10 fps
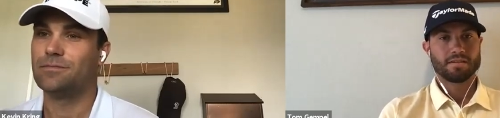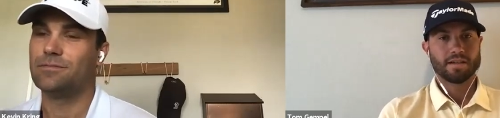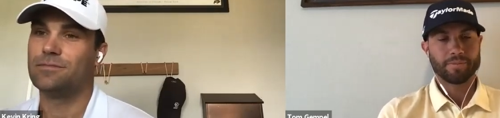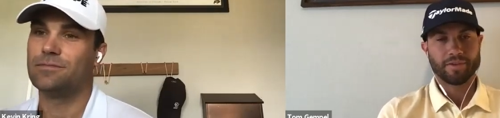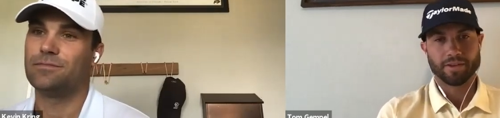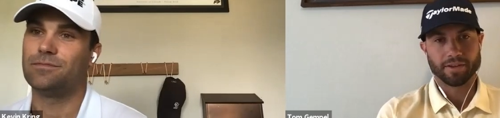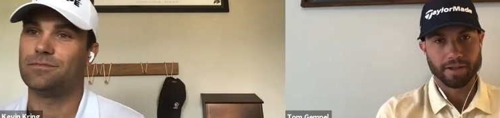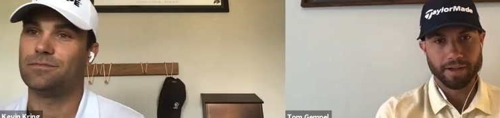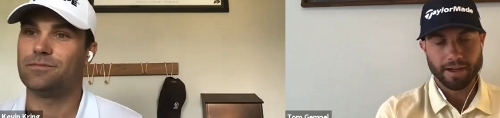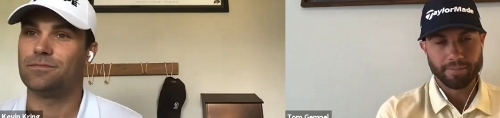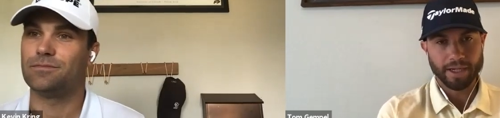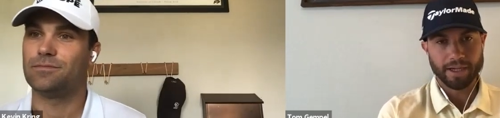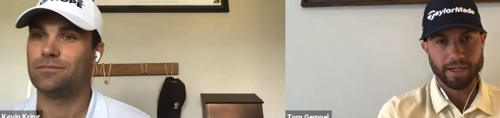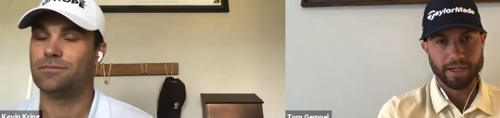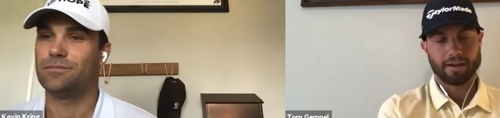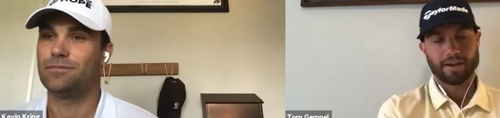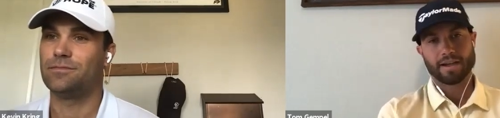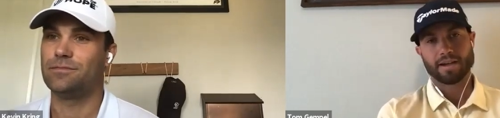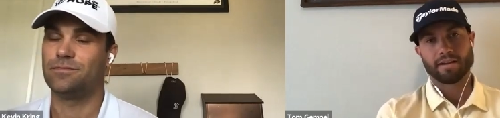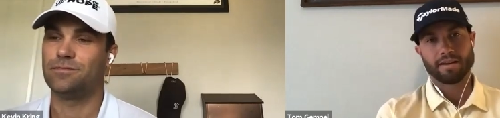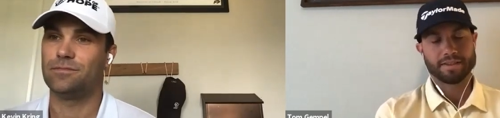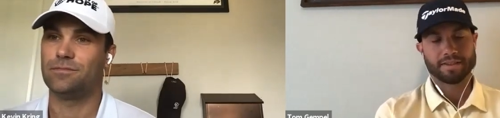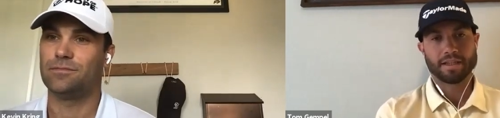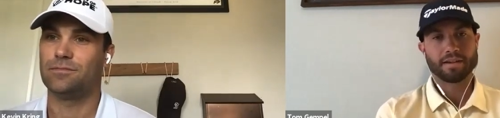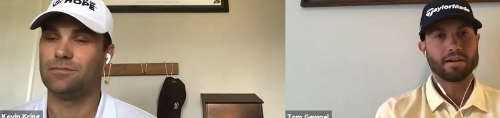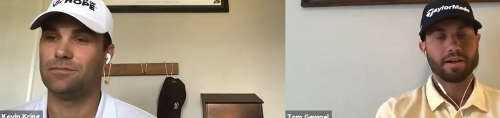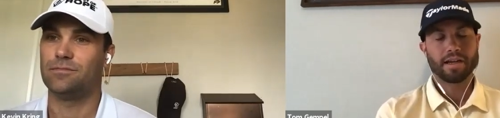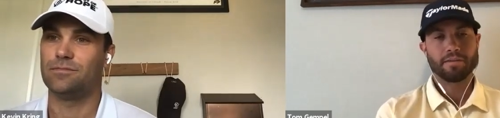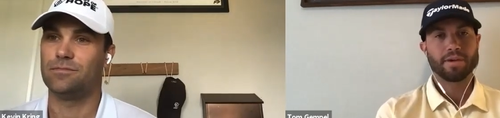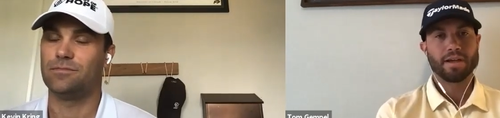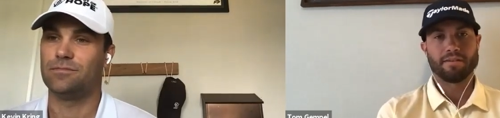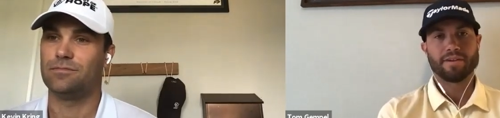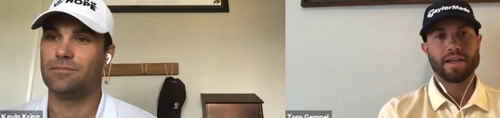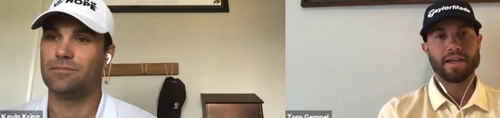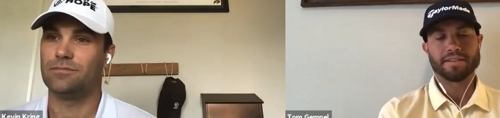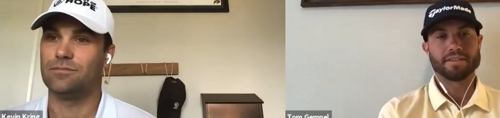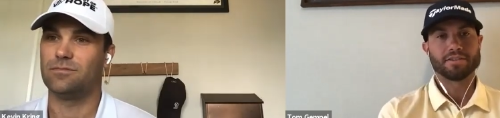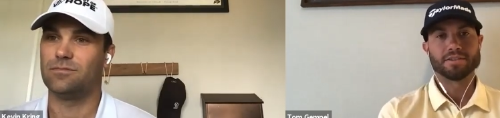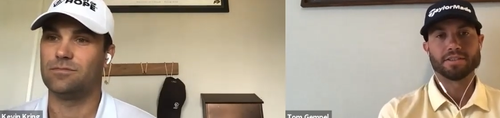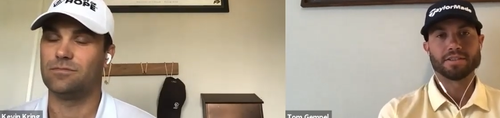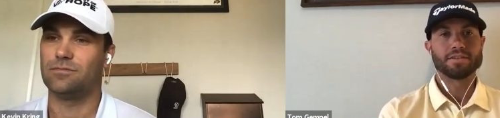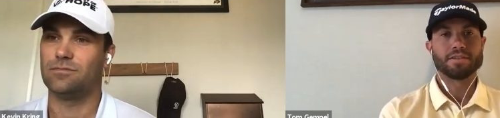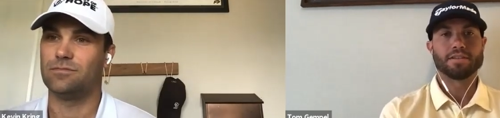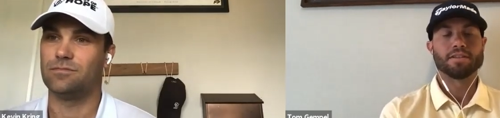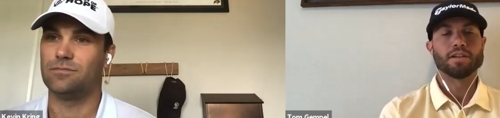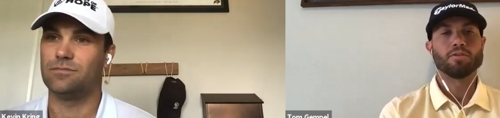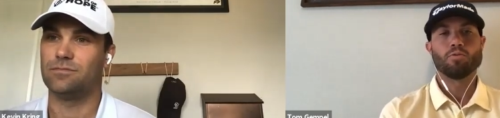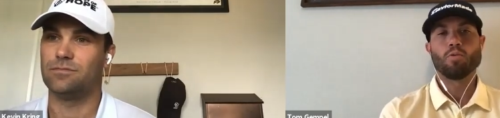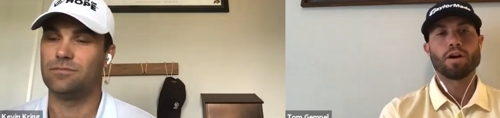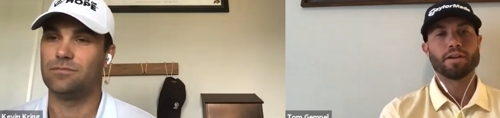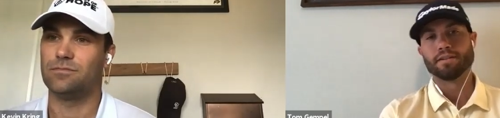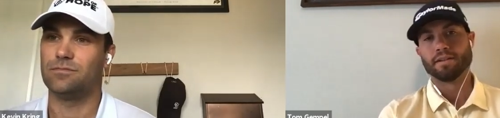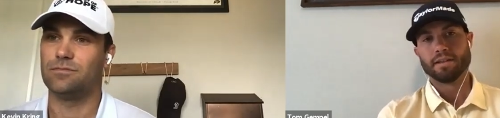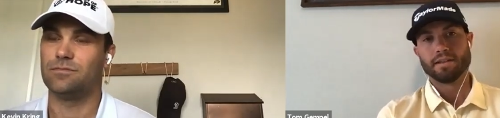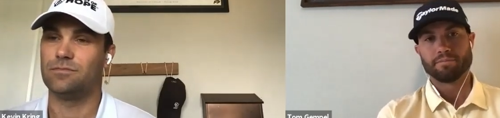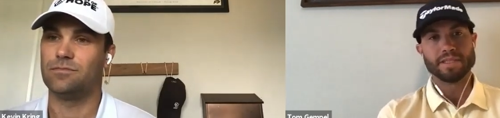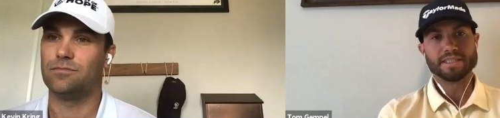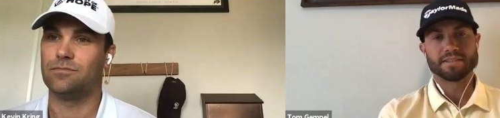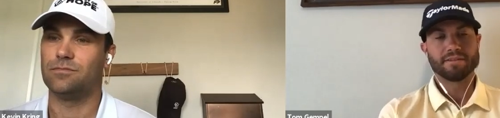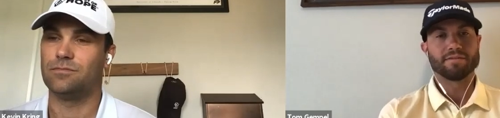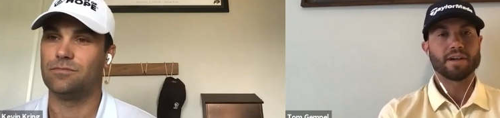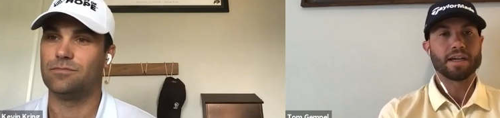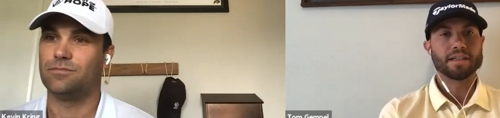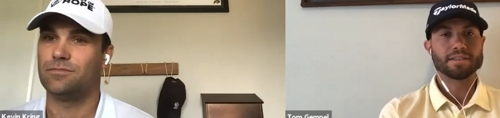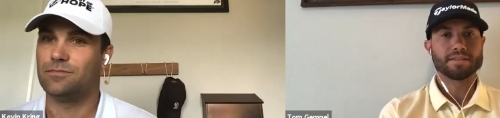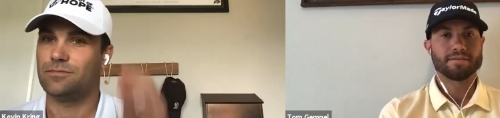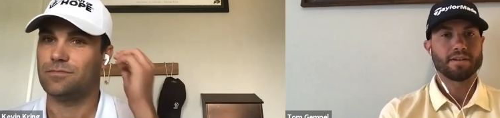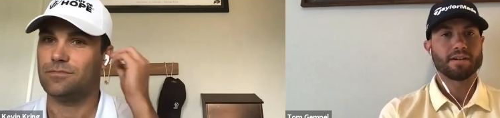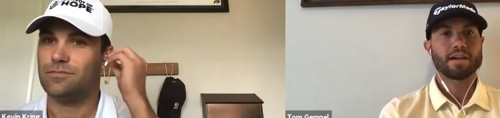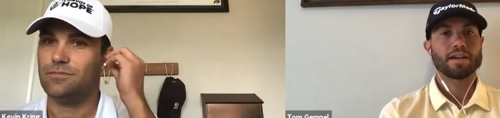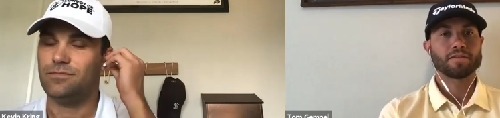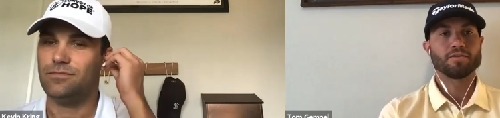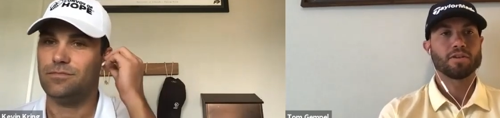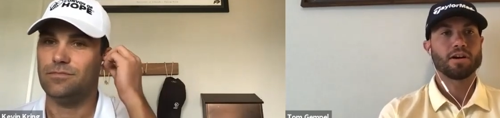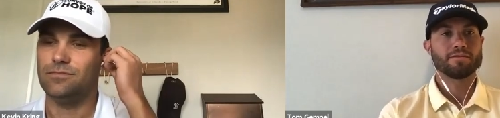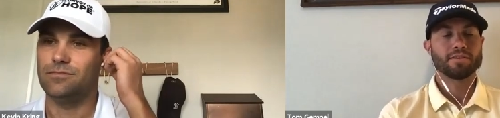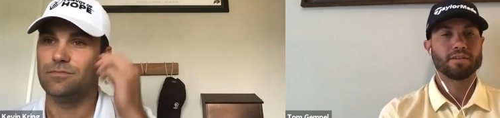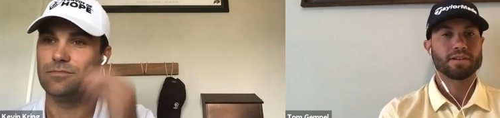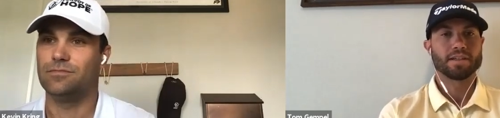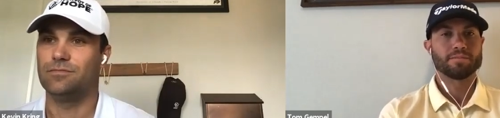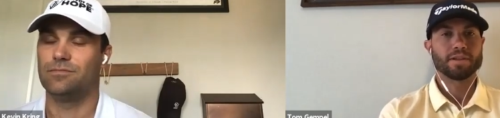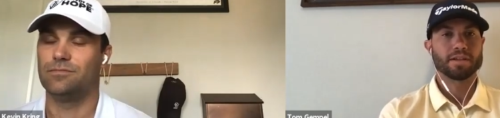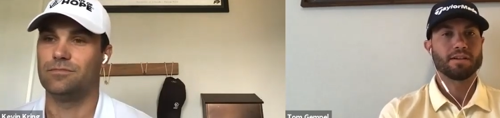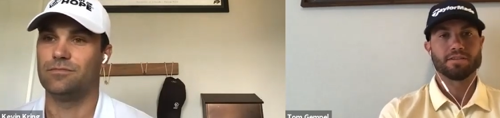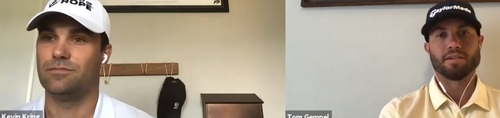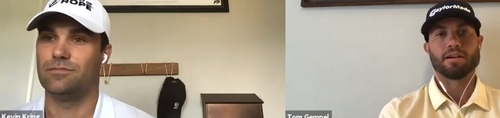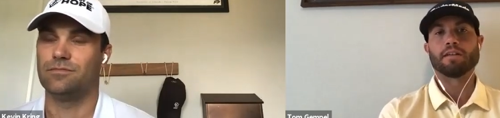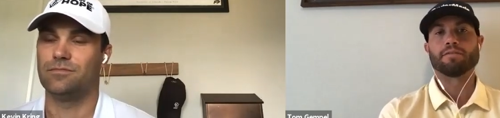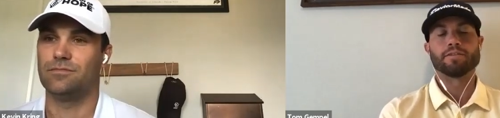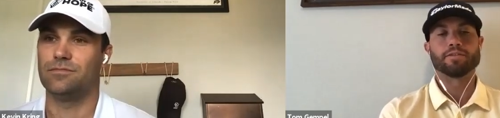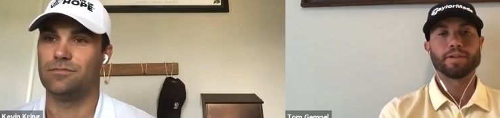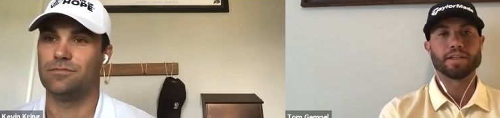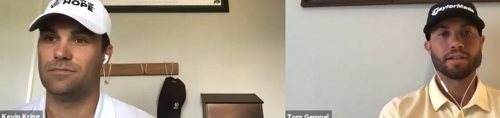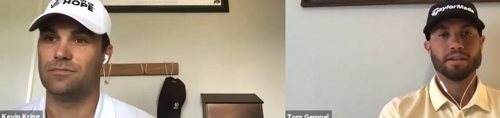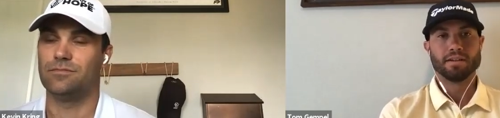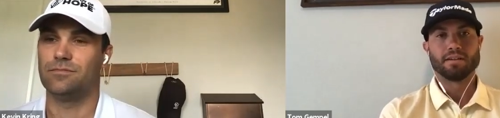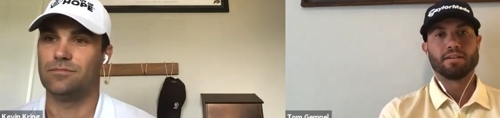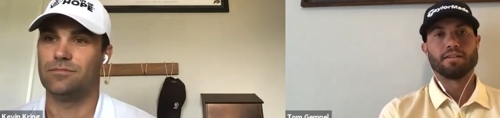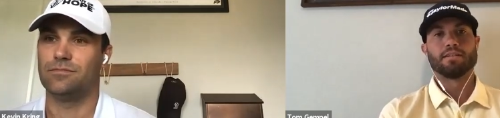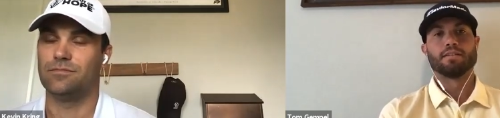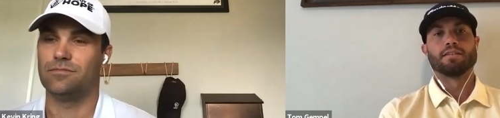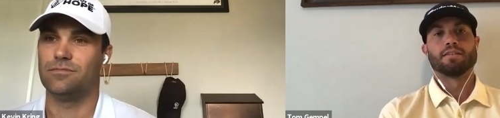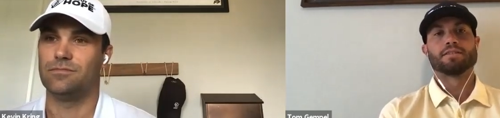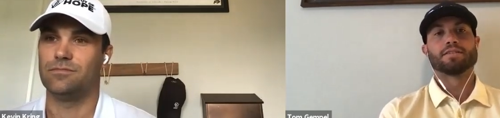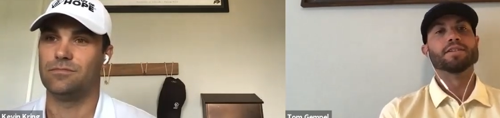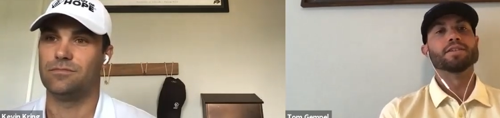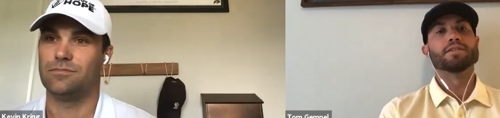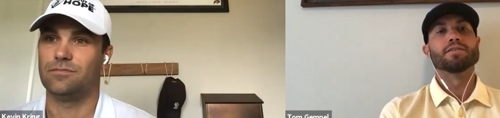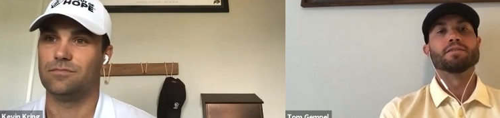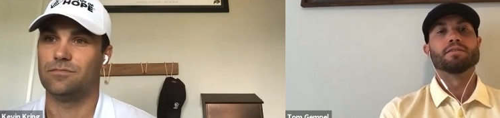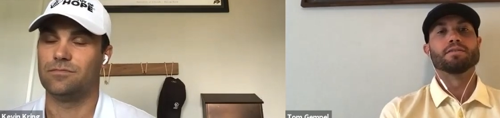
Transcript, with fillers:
Speaker 1: Absolutely. I mean, I, I kind of said it already, but if I had to choose, you know, one piece of advice for a high school golfer looking to play college golf, it would be to